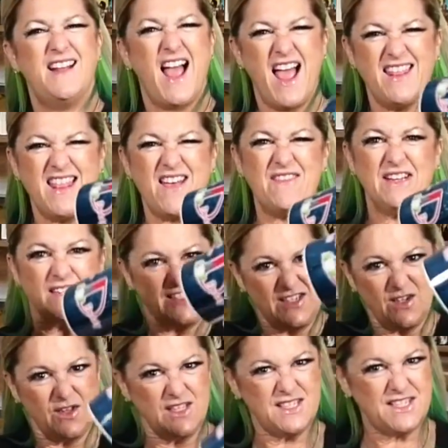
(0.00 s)
I love it.
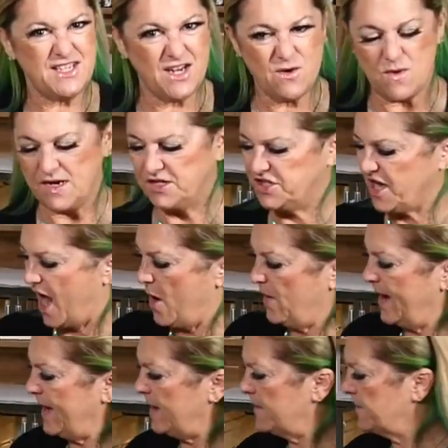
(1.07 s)
So let's do one, shall
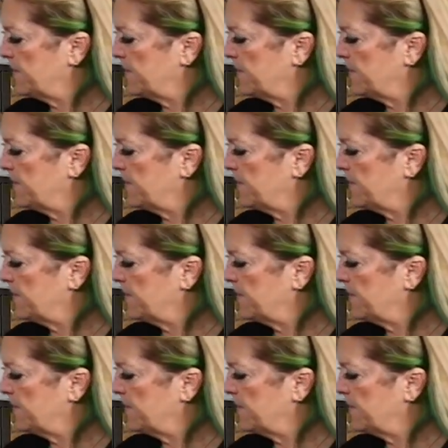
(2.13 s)
we?